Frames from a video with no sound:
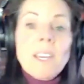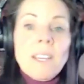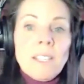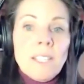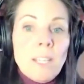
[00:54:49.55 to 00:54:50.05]

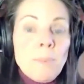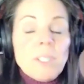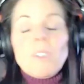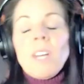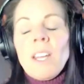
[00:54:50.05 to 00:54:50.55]
this
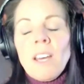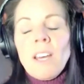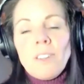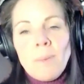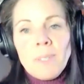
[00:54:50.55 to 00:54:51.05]
episode and
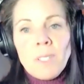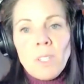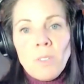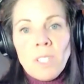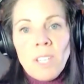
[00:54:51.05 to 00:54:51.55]
other
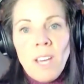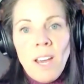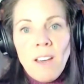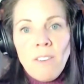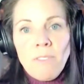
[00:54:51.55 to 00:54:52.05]
episodes
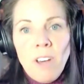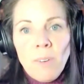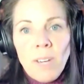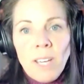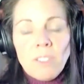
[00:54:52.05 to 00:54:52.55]

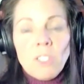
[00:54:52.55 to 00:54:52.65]
following us.